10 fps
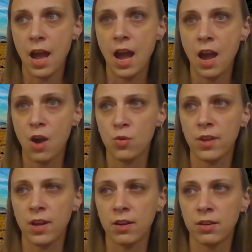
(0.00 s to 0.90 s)
how
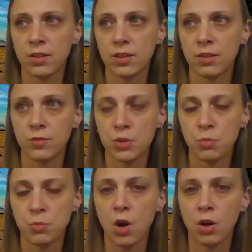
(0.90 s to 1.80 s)
that
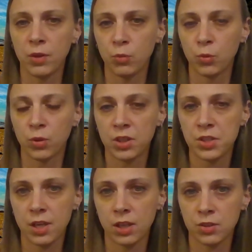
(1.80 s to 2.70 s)
department works
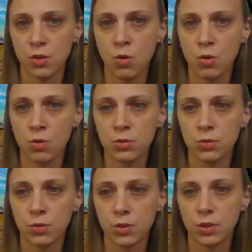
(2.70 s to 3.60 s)
as a whole
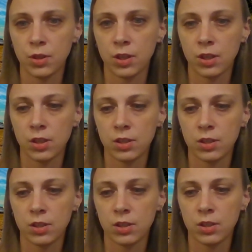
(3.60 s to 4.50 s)

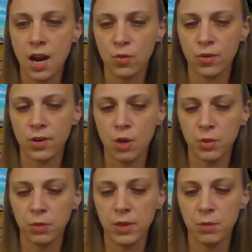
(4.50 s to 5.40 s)
and how they're
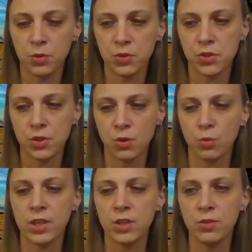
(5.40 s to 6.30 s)
helping people. So
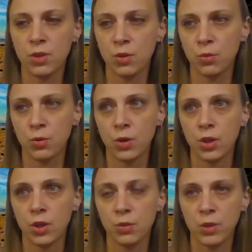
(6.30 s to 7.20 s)
when you
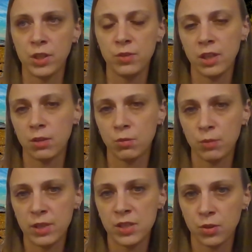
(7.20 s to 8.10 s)
need a
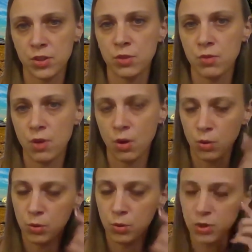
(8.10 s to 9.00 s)
resource, you know
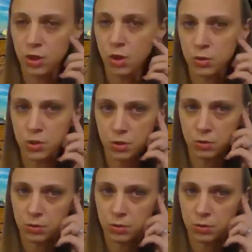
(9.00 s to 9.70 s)
who to go to.